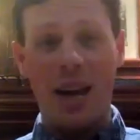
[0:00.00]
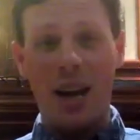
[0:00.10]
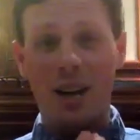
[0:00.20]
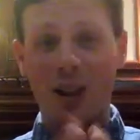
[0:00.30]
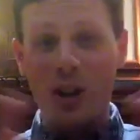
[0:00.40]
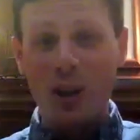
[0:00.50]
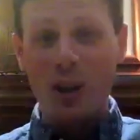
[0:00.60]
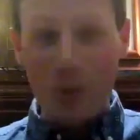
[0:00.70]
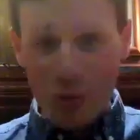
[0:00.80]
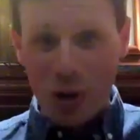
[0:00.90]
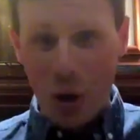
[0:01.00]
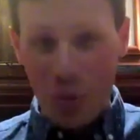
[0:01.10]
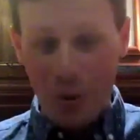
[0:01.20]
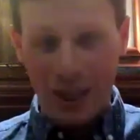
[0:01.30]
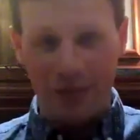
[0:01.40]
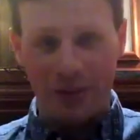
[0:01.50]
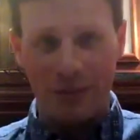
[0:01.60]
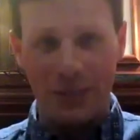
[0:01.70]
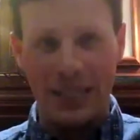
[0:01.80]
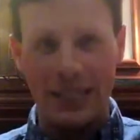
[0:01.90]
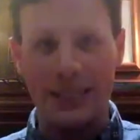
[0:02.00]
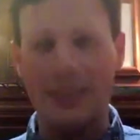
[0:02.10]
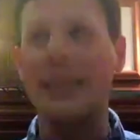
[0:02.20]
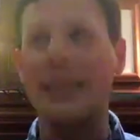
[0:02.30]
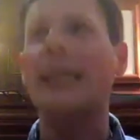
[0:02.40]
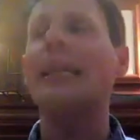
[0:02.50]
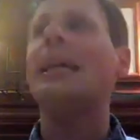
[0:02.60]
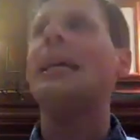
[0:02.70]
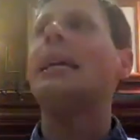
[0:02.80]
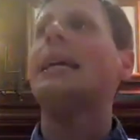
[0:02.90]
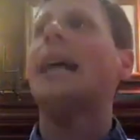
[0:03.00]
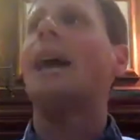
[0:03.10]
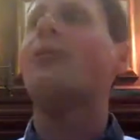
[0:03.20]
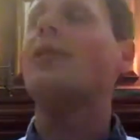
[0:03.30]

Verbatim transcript: a huge opening for me. Like I've